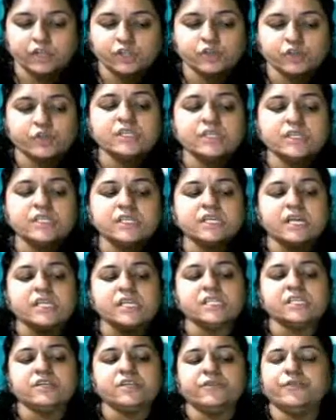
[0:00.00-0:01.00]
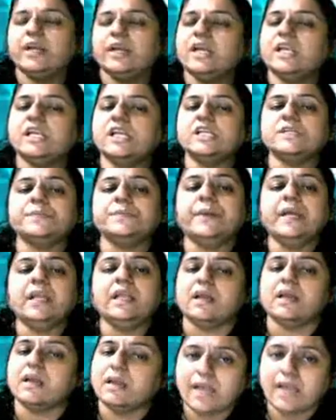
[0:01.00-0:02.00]
So this share certificate is
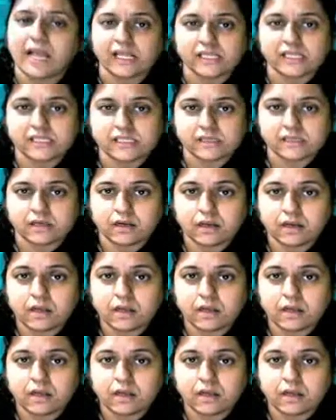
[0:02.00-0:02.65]
being cancelled.